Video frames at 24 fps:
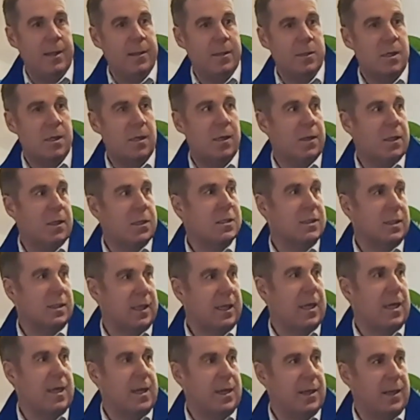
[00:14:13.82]
there's a lot of
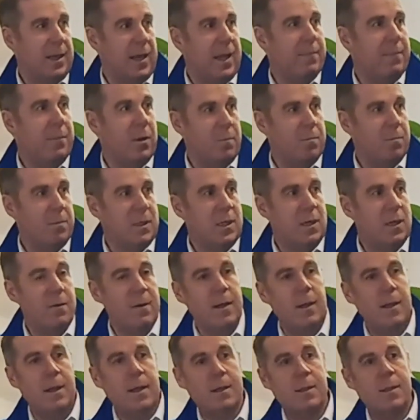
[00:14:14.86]
sticky clay bound
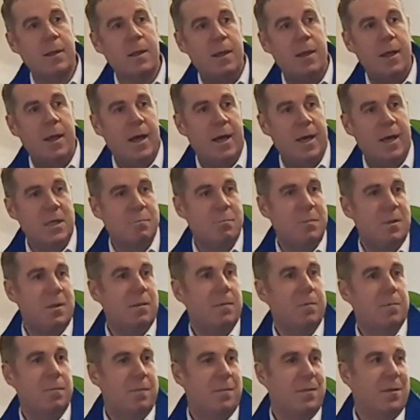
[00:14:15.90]
material that has
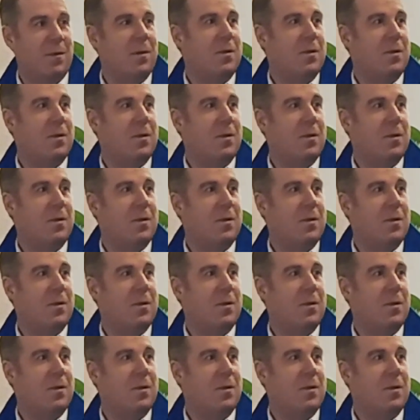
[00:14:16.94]
been